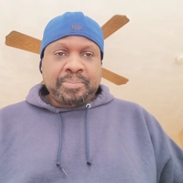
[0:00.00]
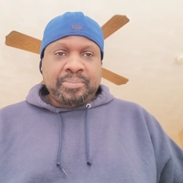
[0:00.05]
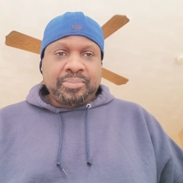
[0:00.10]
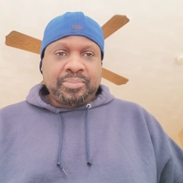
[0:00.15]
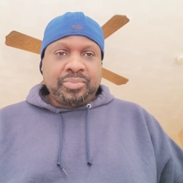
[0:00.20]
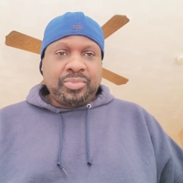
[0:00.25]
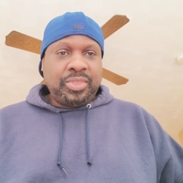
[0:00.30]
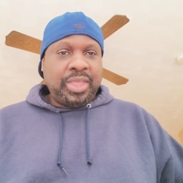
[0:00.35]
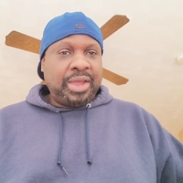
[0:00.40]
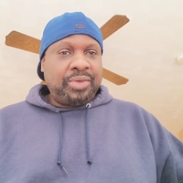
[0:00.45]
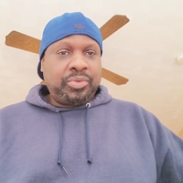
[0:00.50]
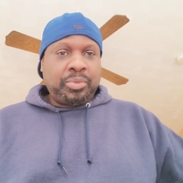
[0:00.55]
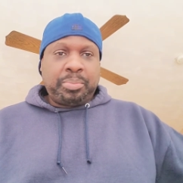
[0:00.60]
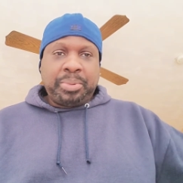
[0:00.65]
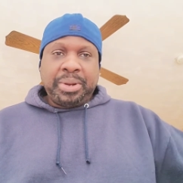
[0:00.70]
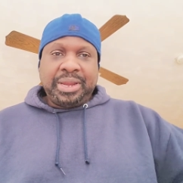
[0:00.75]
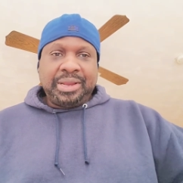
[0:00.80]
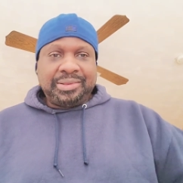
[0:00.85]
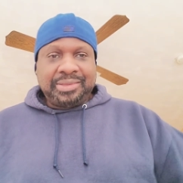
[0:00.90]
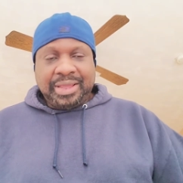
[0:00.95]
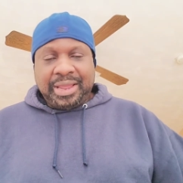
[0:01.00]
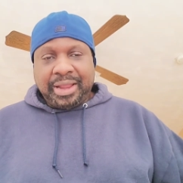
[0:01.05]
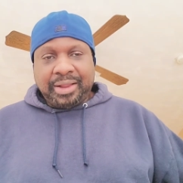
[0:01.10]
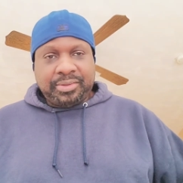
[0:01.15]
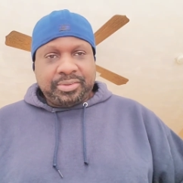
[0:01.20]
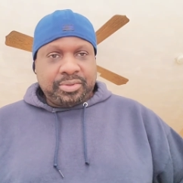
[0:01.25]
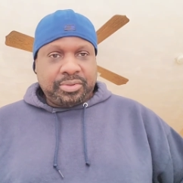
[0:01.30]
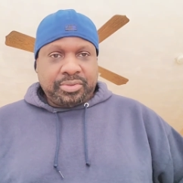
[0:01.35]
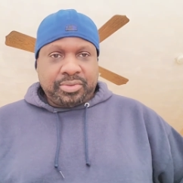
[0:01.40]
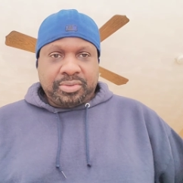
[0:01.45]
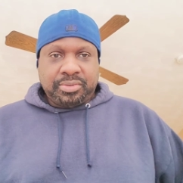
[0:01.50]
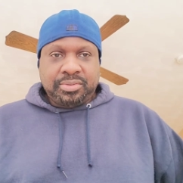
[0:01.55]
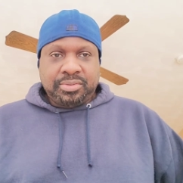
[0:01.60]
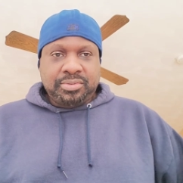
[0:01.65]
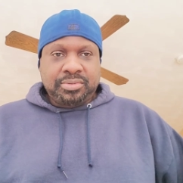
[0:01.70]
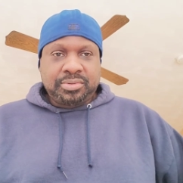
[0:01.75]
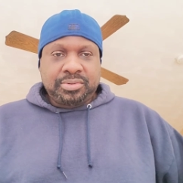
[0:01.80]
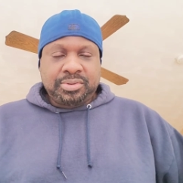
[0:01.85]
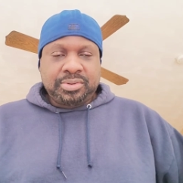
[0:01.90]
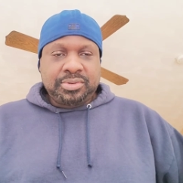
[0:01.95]
Never paid taxes.
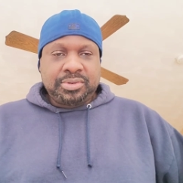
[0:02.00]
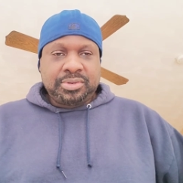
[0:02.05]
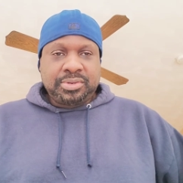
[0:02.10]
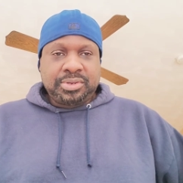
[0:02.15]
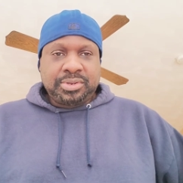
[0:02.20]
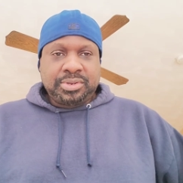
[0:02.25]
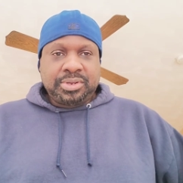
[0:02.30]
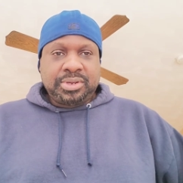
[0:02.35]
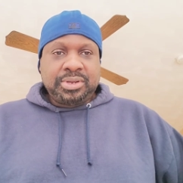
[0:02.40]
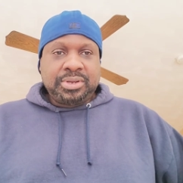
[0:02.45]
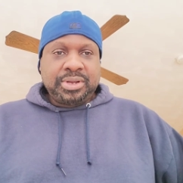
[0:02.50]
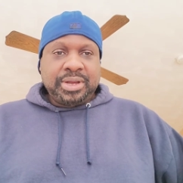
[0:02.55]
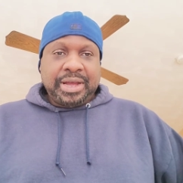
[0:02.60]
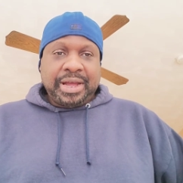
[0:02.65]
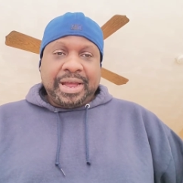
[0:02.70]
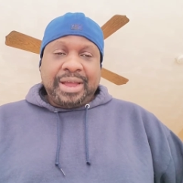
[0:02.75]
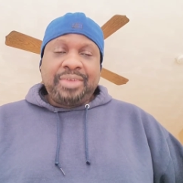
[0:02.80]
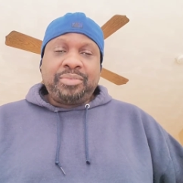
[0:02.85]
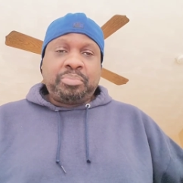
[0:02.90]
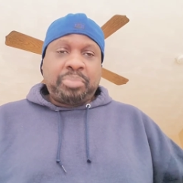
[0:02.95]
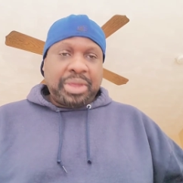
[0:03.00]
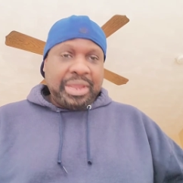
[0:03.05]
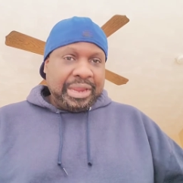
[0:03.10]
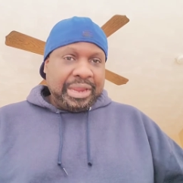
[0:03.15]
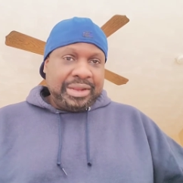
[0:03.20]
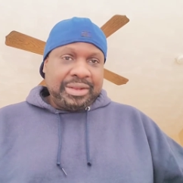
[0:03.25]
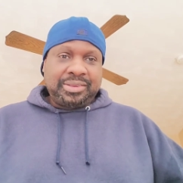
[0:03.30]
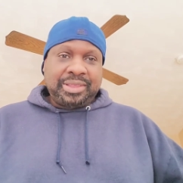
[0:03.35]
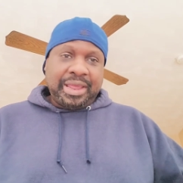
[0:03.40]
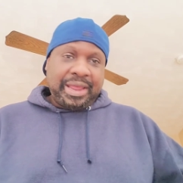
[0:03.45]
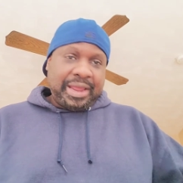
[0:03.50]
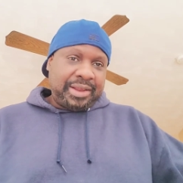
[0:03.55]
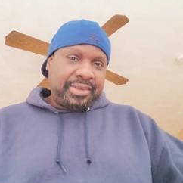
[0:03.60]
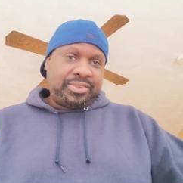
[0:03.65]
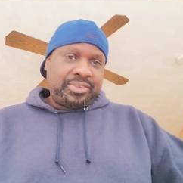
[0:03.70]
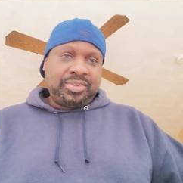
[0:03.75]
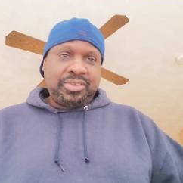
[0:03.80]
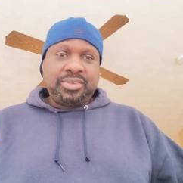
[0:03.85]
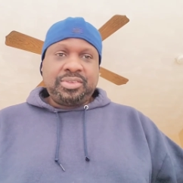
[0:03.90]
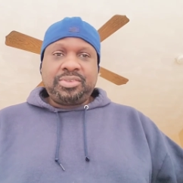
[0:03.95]
I've paid
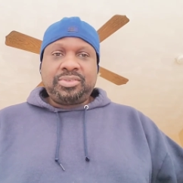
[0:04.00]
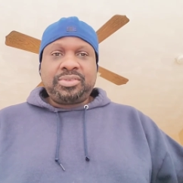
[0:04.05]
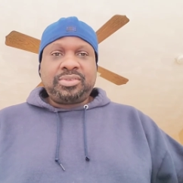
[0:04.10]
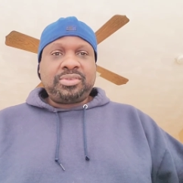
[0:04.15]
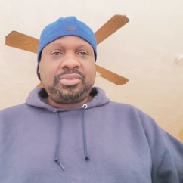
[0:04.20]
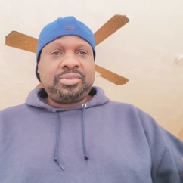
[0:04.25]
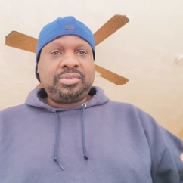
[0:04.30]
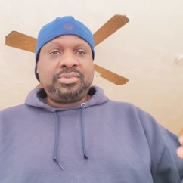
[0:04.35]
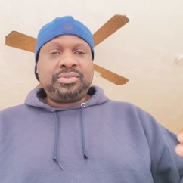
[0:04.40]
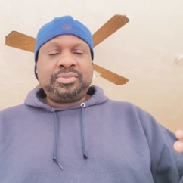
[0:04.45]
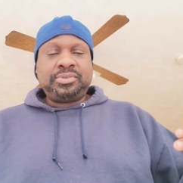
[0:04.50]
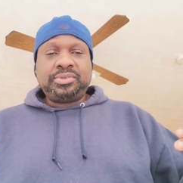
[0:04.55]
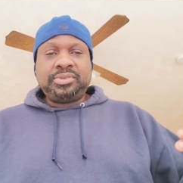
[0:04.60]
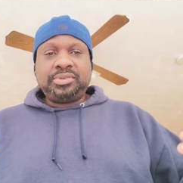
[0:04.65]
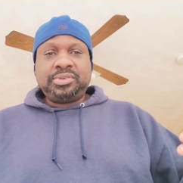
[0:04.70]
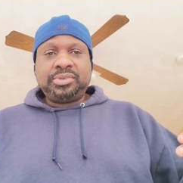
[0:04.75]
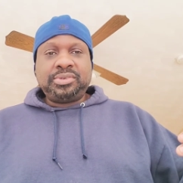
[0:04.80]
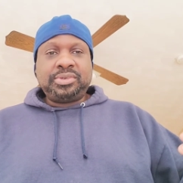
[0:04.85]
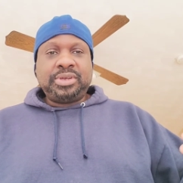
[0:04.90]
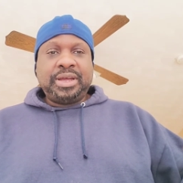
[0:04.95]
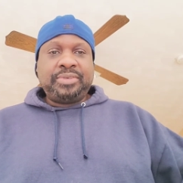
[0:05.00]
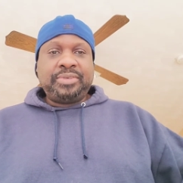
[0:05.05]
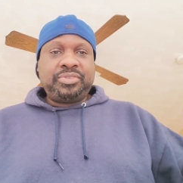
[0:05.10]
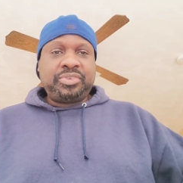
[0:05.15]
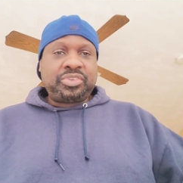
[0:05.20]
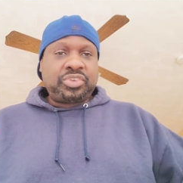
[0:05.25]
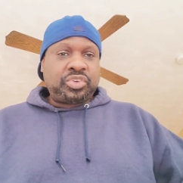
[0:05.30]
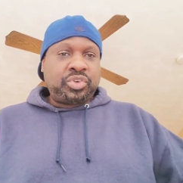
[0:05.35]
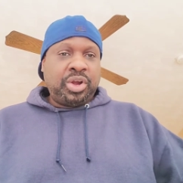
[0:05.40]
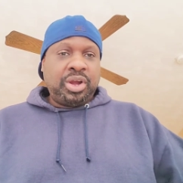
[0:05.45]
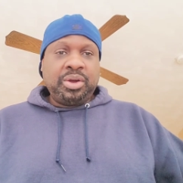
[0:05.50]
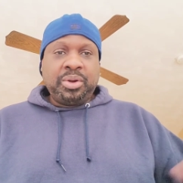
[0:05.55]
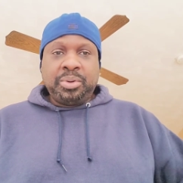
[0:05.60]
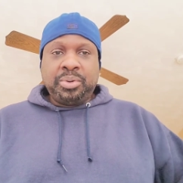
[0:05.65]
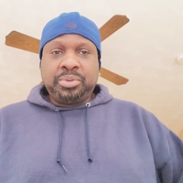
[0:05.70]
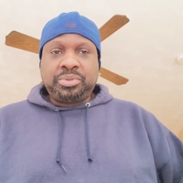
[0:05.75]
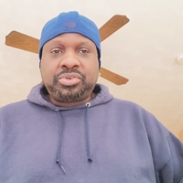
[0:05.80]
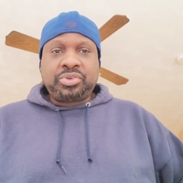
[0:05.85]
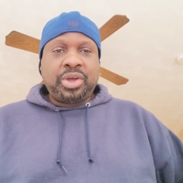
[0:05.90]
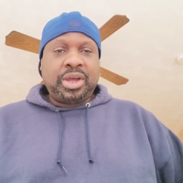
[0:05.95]
taxes. I've
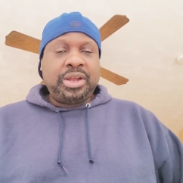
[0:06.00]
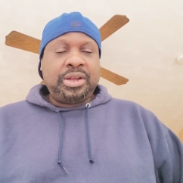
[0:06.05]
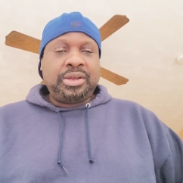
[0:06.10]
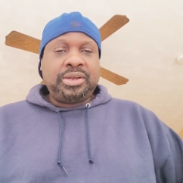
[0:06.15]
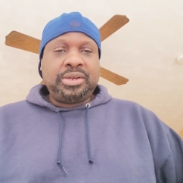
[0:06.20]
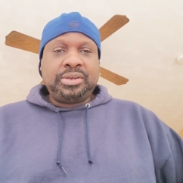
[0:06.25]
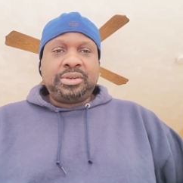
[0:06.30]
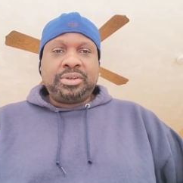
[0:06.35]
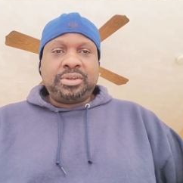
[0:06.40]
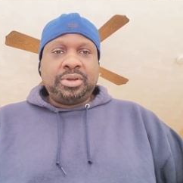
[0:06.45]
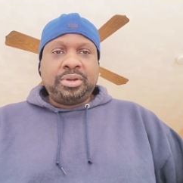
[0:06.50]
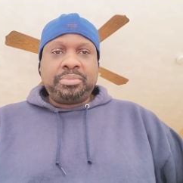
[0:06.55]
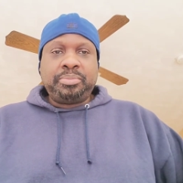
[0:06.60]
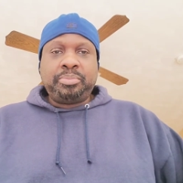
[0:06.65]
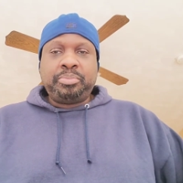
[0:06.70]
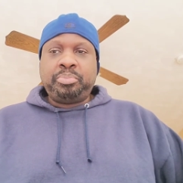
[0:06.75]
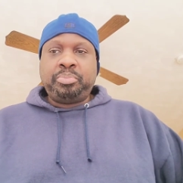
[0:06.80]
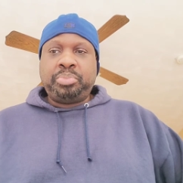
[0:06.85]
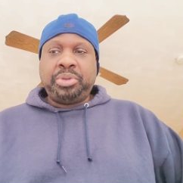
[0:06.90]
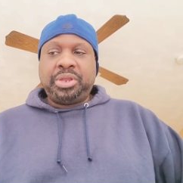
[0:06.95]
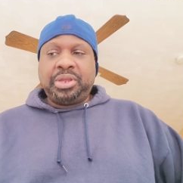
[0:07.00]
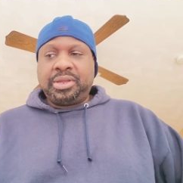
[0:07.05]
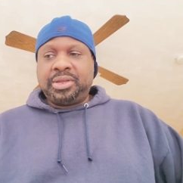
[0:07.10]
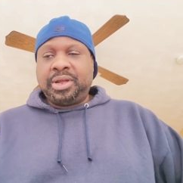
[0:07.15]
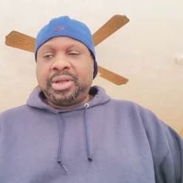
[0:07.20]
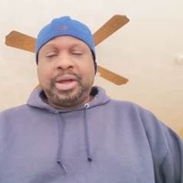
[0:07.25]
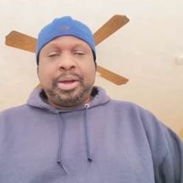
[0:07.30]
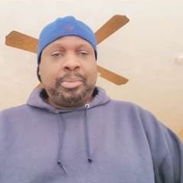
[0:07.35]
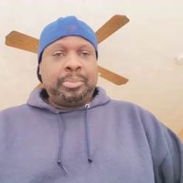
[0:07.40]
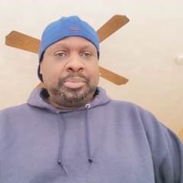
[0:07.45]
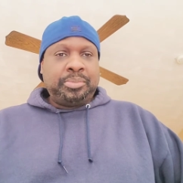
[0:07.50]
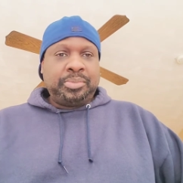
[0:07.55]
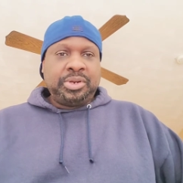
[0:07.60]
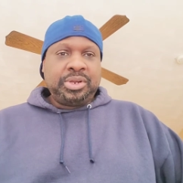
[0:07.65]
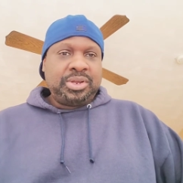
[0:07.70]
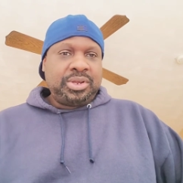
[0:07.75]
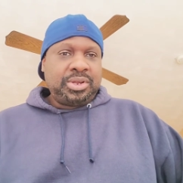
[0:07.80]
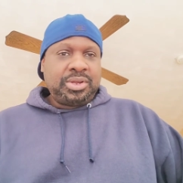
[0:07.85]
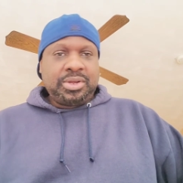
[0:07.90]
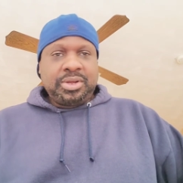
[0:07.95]
struggled trying to become
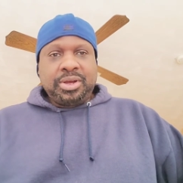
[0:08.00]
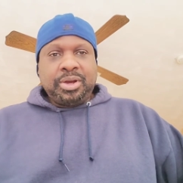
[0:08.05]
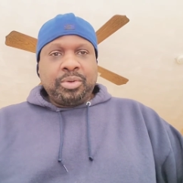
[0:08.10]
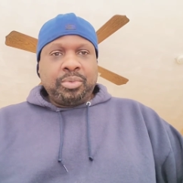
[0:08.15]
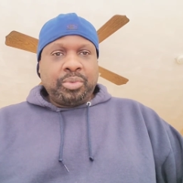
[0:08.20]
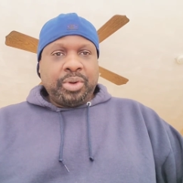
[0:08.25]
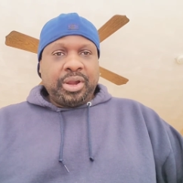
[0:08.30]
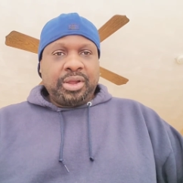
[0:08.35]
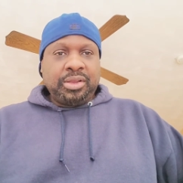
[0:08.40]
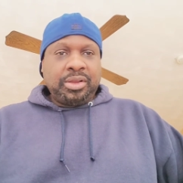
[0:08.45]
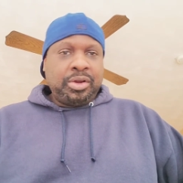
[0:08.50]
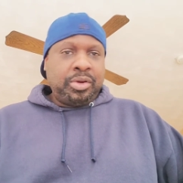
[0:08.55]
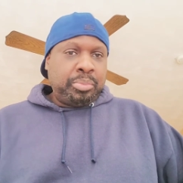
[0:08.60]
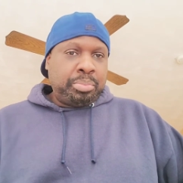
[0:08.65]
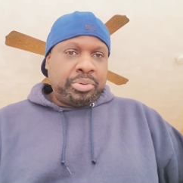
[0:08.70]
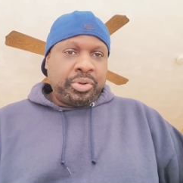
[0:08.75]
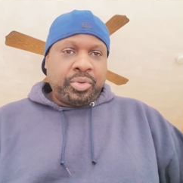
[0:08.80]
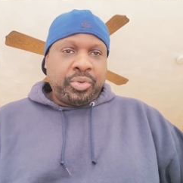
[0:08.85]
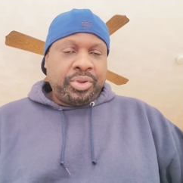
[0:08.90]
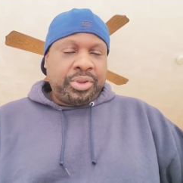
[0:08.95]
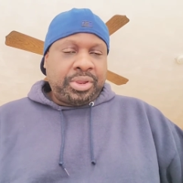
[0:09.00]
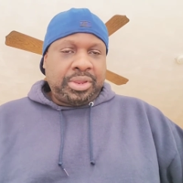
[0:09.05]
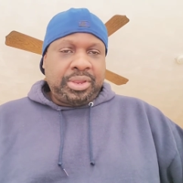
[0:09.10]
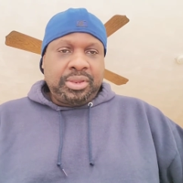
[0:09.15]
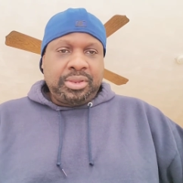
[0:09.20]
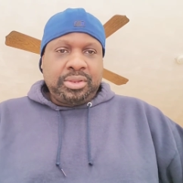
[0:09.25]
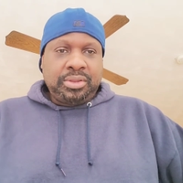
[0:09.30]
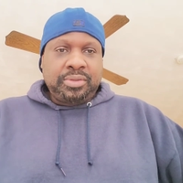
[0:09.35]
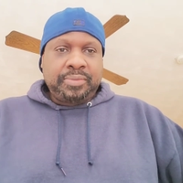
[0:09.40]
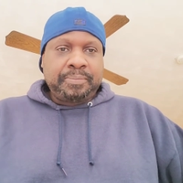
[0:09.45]
a regular employee.